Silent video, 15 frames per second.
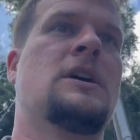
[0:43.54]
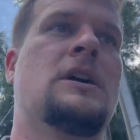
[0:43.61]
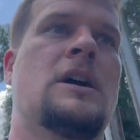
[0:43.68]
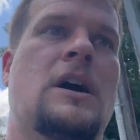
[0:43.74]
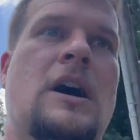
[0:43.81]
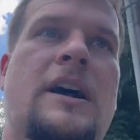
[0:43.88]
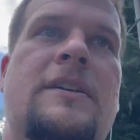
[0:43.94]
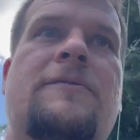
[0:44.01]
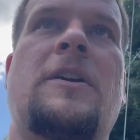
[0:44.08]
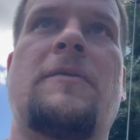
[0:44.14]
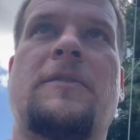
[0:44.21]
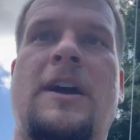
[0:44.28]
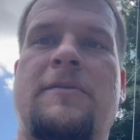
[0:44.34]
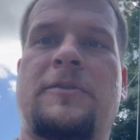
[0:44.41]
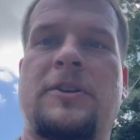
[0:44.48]
Uh, and if you have,
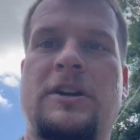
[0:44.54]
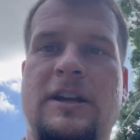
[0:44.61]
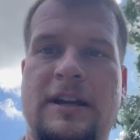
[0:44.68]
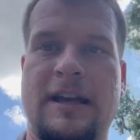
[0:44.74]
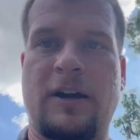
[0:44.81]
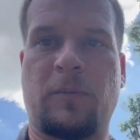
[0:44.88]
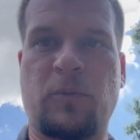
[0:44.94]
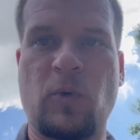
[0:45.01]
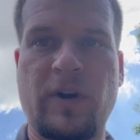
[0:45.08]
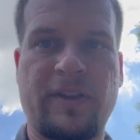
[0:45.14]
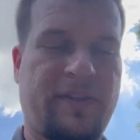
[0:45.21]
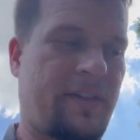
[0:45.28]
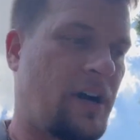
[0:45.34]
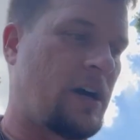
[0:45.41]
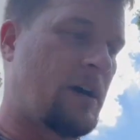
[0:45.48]
ever you need help
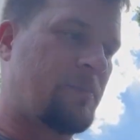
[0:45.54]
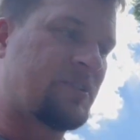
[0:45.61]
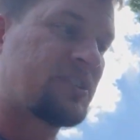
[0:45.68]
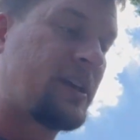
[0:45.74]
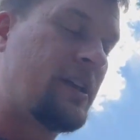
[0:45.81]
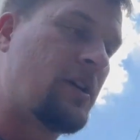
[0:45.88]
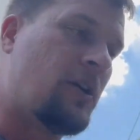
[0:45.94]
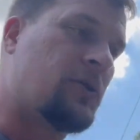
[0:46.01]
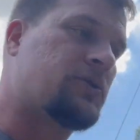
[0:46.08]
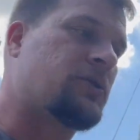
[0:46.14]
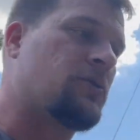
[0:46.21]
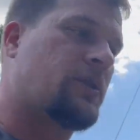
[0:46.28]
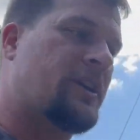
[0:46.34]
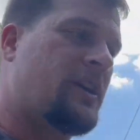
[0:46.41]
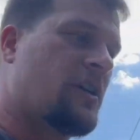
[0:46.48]
with uh, mosquitoes
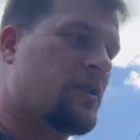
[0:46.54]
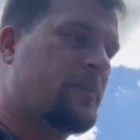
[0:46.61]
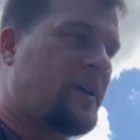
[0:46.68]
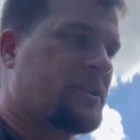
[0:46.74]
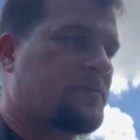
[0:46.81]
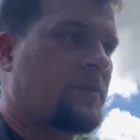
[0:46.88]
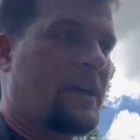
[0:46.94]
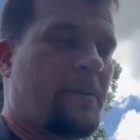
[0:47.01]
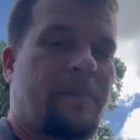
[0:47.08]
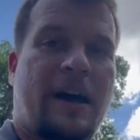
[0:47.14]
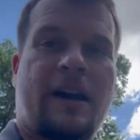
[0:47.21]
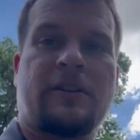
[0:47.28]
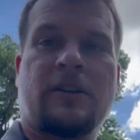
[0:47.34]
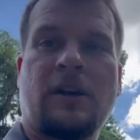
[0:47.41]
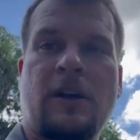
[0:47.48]
or any other pests for that
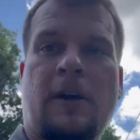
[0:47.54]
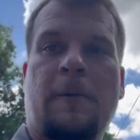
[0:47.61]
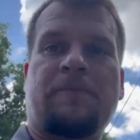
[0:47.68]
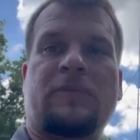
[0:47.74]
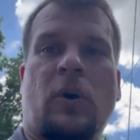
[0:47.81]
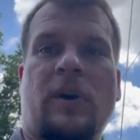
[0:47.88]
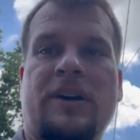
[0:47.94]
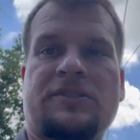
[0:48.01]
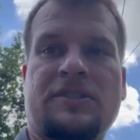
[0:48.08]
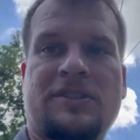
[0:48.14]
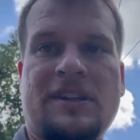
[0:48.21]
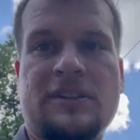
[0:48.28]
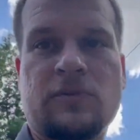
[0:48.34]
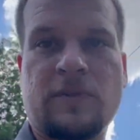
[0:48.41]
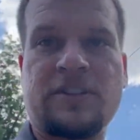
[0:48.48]
matter, don't
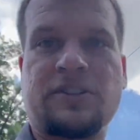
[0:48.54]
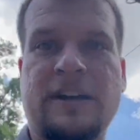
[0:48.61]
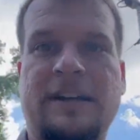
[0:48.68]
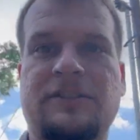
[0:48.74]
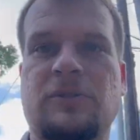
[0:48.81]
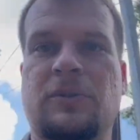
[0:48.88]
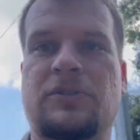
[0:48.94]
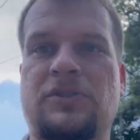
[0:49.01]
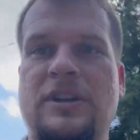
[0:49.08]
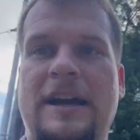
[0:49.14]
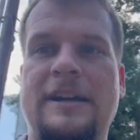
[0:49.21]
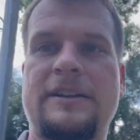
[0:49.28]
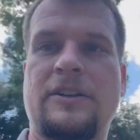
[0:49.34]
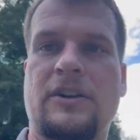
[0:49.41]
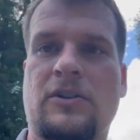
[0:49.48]
hesitate to reach out to us,
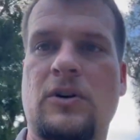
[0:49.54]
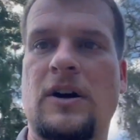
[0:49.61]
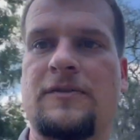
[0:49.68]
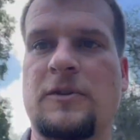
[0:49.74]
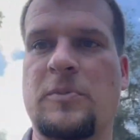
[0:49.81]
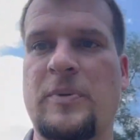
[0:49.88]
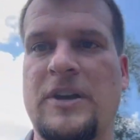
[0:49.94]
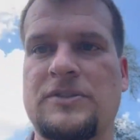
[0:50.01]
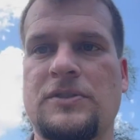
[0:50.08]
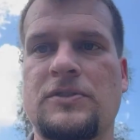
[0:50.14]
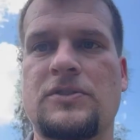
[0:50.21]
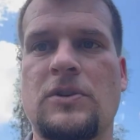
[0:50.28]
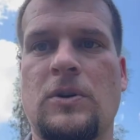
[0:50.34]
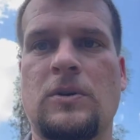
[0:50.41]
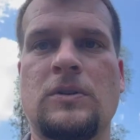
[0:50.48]
Chad, here at Crawford Pest
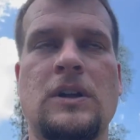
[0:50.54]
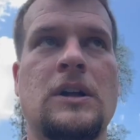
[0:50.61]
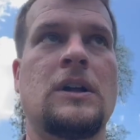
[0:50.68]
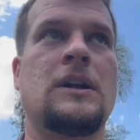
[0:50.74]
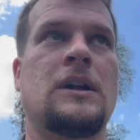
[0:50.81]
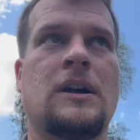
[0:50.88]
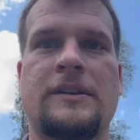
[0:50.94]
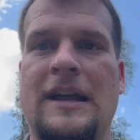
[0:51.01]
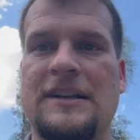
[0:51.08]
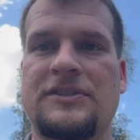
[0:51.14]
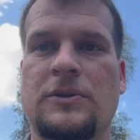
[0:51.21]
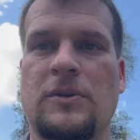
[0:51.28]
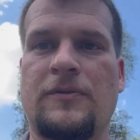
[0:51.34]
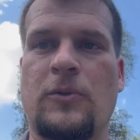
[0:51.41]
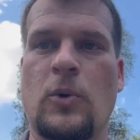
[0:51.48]
Control,
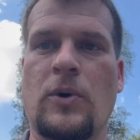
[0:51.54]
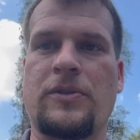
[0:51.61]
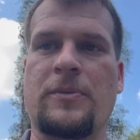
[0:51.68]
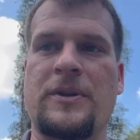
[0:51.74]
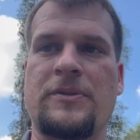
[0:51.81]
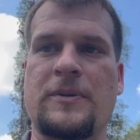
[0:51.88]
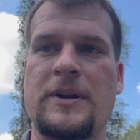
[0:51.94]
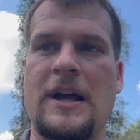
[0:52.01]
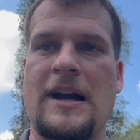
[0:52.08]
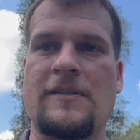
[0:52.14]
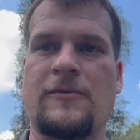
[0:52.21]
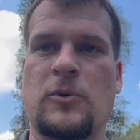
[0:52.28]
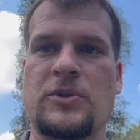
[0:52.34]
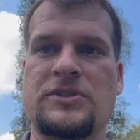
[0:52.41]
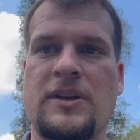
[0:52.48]

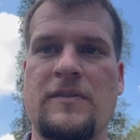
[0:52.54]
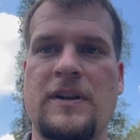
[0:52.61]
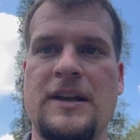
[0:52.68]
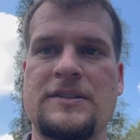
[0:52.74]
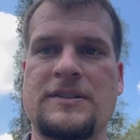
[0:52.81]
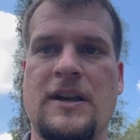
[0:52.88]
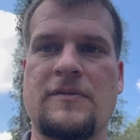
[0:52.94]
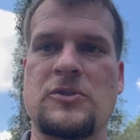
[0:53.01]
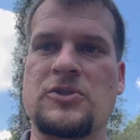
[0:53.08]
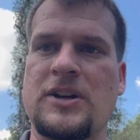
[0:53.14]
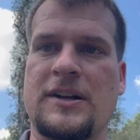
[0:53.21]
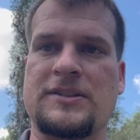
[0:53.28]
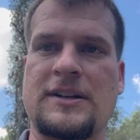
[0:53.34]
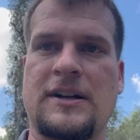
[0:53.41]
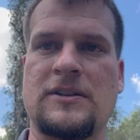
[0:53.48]
904-339-4787, or check
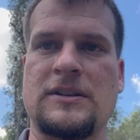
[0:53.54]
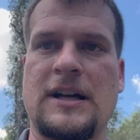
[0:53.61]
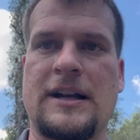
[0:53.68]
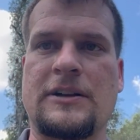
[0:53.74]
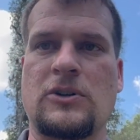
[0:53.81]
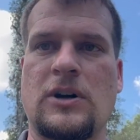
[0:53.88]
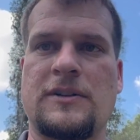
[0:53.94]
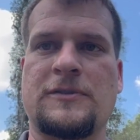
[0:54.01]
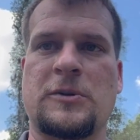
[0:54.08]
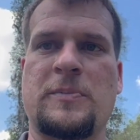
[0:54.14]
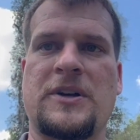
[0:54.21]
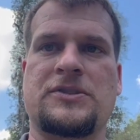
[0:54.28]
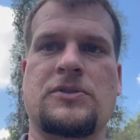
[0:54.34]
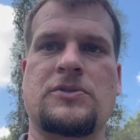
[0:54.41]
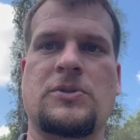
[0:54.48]
us out online at
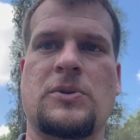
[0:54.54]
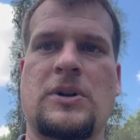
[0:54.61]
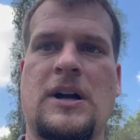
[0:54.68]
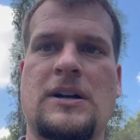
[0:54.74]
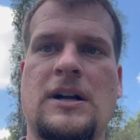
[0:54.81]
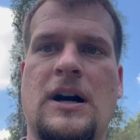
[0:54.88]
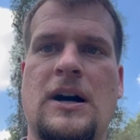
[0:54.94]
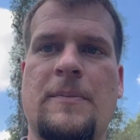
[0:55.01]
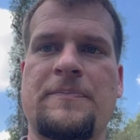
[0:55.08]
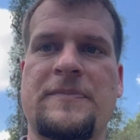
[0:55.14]
crawfordpestcontrol.com.